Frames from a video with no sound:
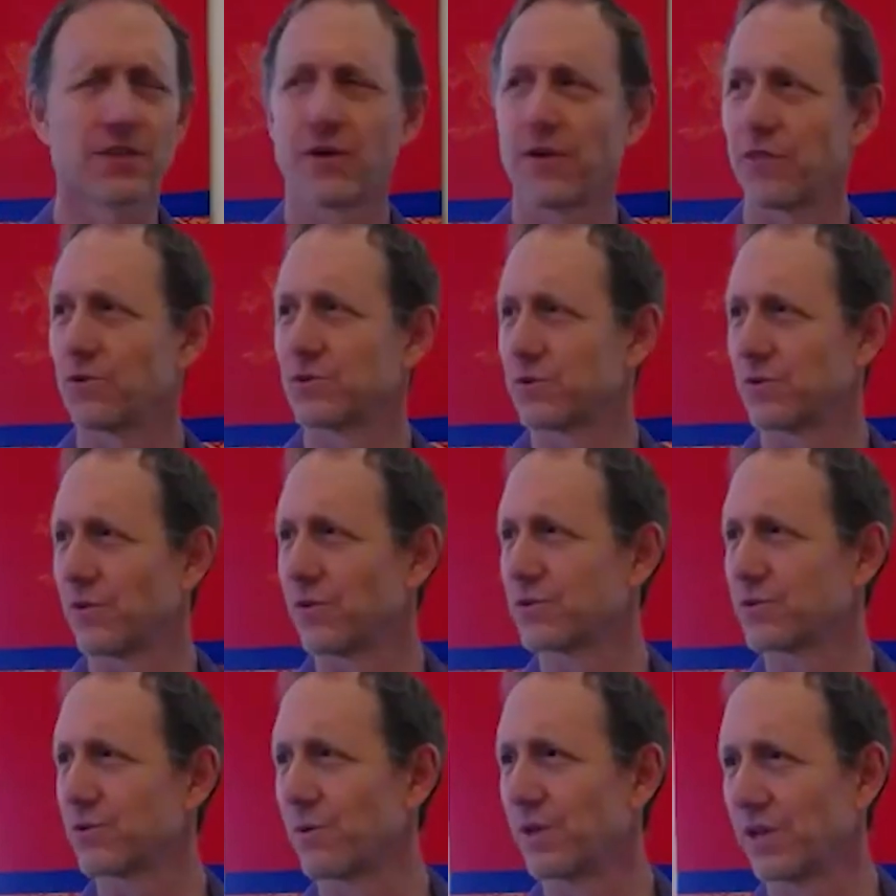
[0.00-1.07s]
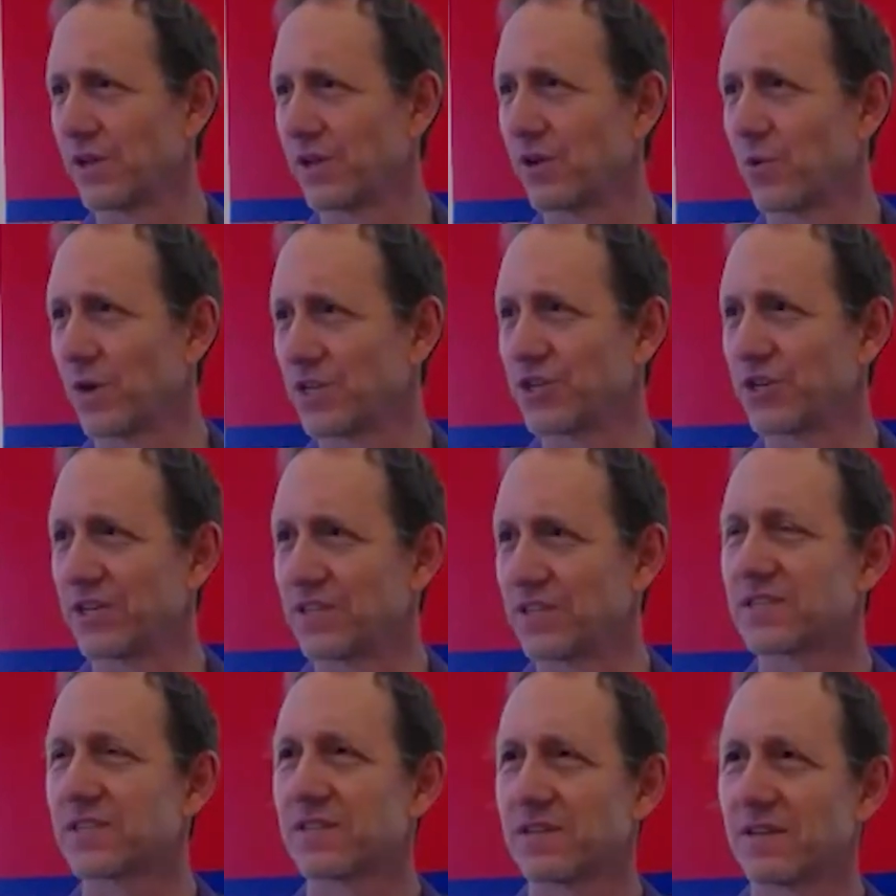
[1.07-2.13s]
thought those those were really good
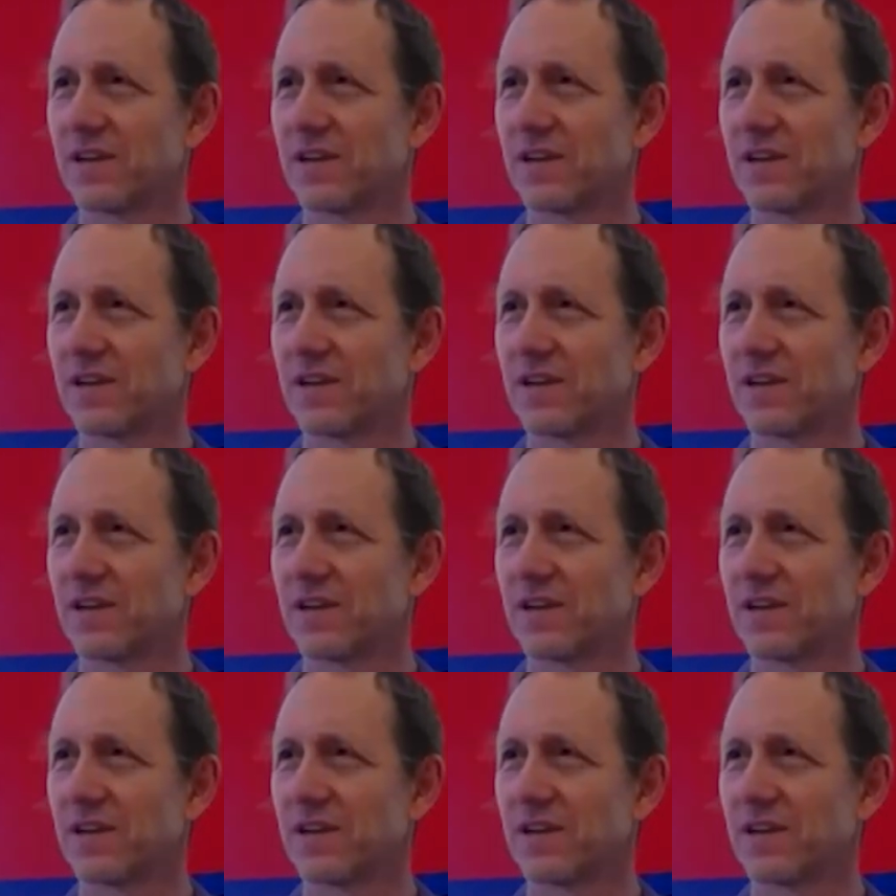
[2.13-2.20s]
questions,